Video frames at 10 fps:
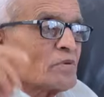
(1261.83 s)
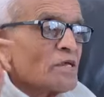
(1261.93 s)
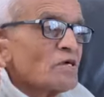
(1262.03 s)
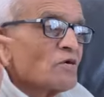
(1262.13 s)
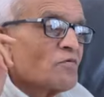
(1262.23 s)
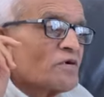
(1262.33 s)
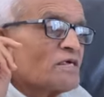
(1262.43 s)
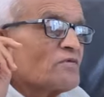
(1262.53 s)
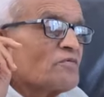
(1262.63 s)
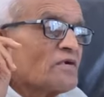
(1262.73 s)
play of
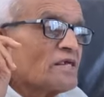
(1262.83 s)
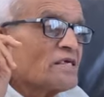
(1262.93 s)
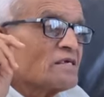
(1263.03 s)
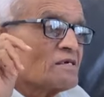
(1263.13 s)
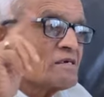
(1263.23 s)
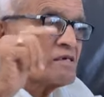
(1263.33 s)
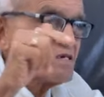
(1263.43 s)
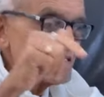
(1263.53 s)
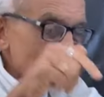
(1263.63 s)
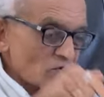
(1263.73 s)
infinite
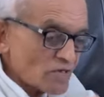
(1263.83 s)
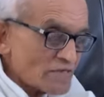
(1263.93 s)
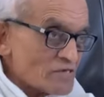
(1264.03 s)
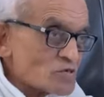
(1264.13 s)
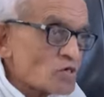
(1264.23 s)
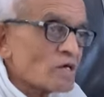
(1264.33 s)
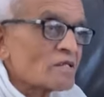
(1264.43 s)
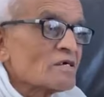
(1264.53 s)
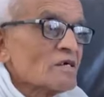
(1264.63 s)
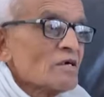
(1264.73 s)
here on this
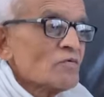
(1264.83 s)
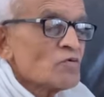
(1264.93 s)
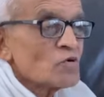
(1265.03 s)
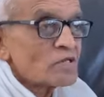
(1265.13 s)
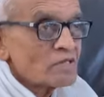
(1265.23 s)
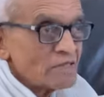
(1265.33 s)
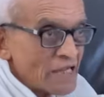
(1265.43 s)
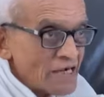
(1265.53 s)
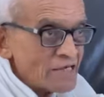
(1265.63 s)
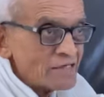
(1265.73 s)
earth. For
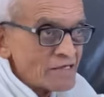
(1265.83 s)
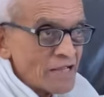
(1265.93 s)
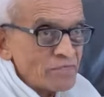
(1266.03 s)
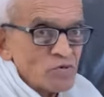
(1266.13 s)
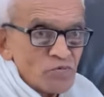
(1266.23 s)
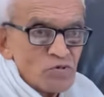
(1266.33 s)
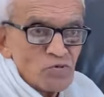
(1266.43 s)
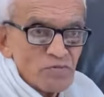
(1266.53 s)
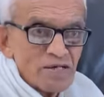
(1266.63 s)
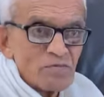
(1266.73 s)
that type of
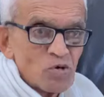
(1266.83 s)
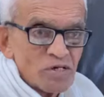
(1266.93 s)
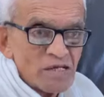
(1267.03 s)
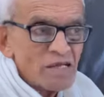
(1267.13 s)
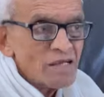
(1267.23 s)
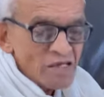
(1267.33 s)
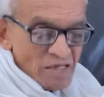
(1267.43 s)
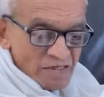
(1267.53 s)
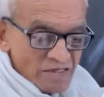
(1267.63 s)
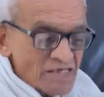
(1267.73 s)
human body,
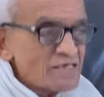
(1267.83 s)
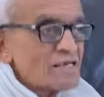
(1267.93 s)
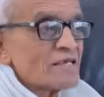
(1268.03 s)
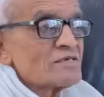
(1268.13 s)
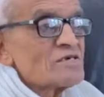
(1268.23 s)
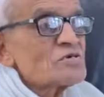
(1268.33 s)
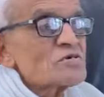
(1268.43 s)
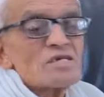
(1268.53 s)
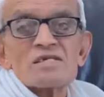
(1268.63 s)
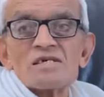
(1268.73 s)
this
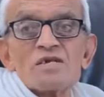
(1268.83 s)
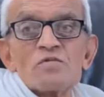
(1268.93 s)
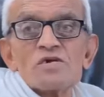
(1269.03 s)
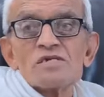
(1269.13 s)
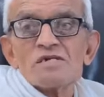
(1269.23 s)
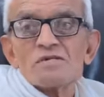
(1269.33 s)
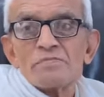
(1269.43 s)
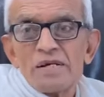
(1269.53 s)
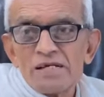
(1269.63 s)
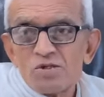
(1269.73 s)
existence in which is
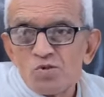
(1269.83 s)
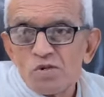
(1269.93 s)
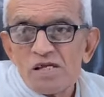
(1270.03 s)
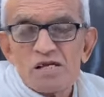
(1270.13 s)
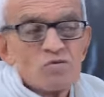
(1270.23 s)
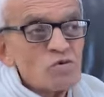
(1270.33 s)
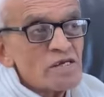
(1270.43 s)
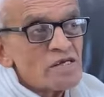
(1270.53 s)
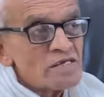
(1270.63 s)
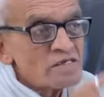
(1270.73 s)
made to live
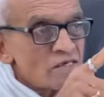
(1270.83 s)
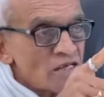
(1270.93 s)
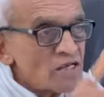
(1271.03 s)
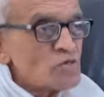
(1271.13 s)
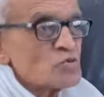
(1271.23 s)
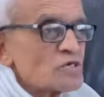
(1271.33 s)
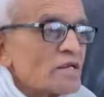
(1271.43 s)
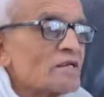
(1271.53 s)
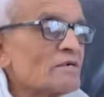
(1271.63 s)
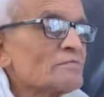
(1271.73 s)
is
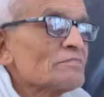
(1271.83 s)
illusion.